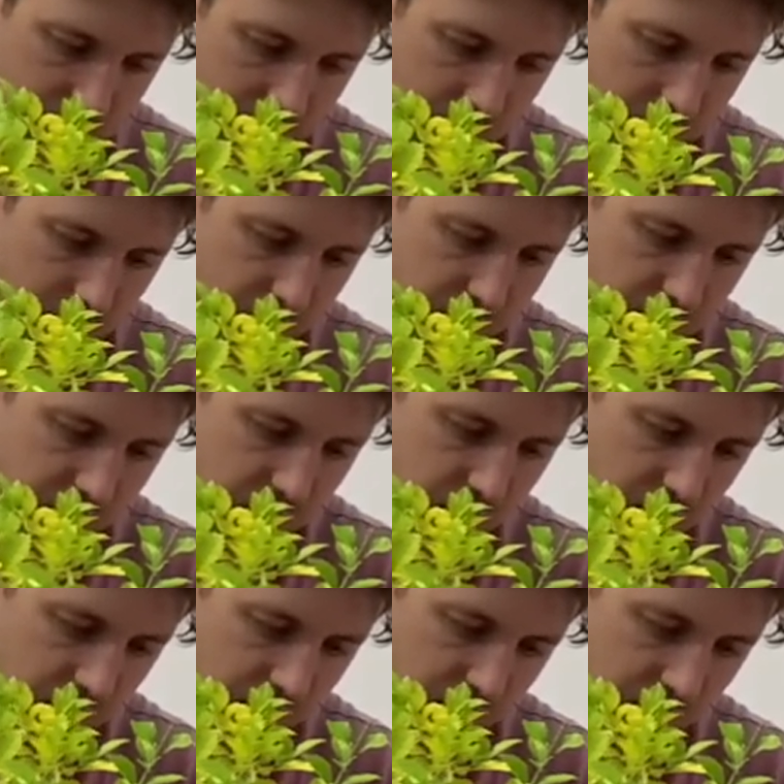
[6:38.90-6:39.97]
I'm just
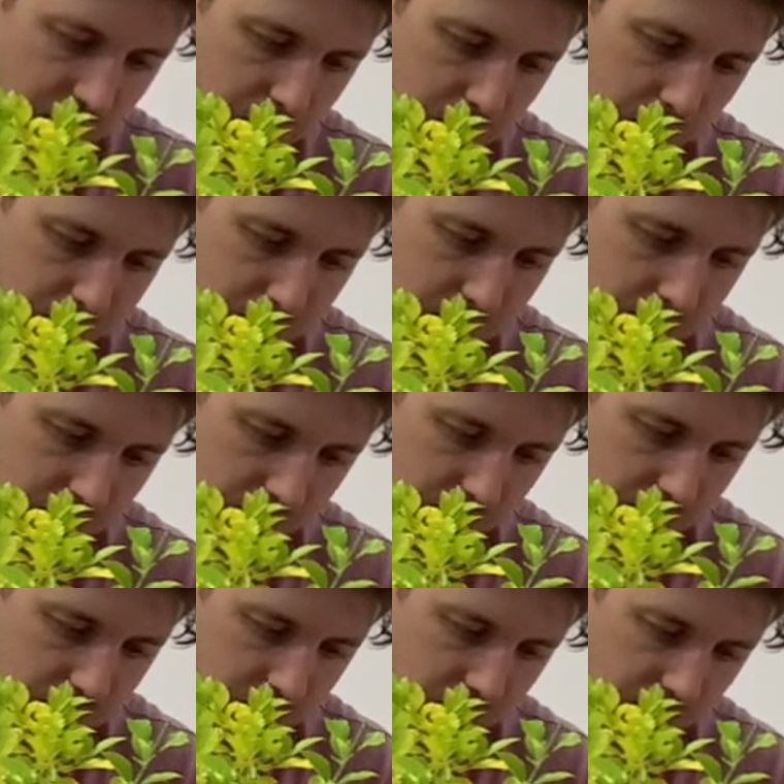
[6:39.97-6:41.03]
using a popsicle
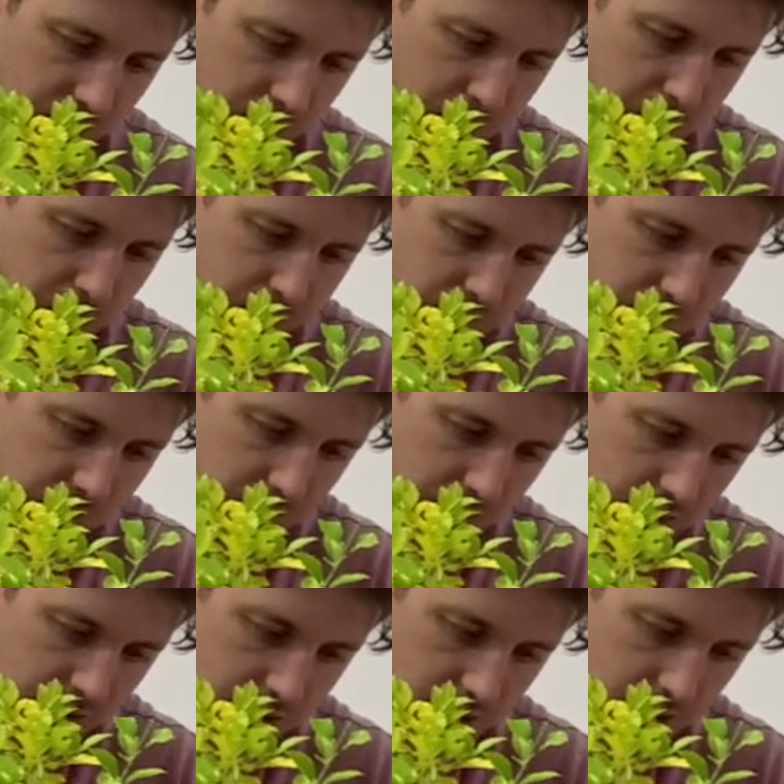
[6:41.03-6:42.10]
stick or a pop stick
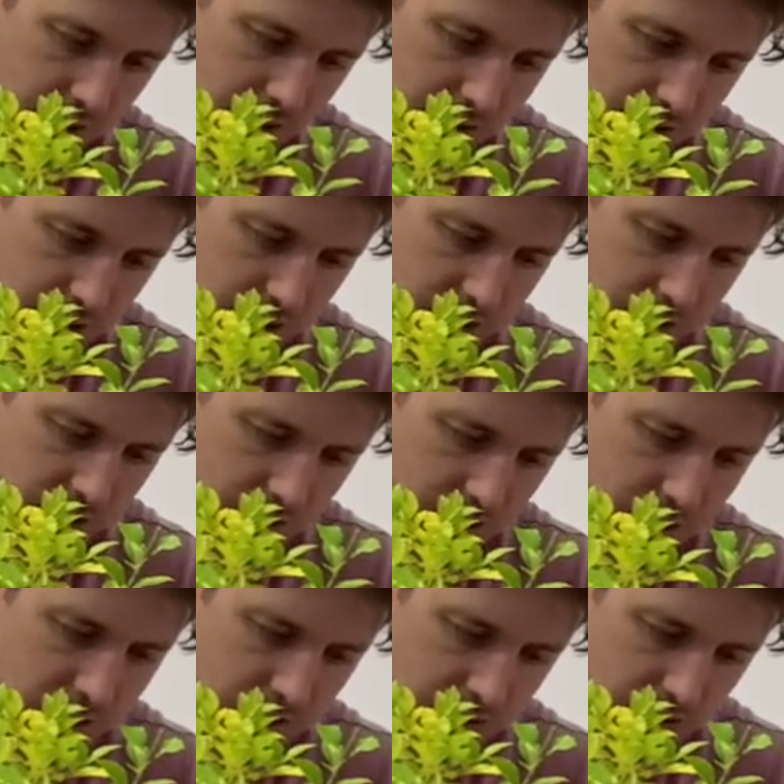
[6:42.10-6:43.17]

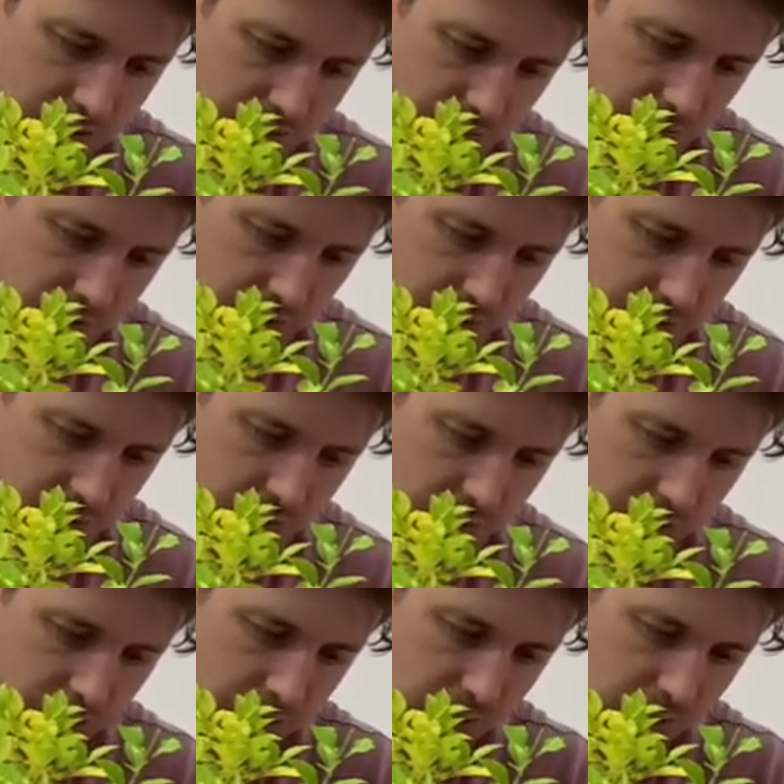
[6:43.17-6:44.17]
to work the soil in.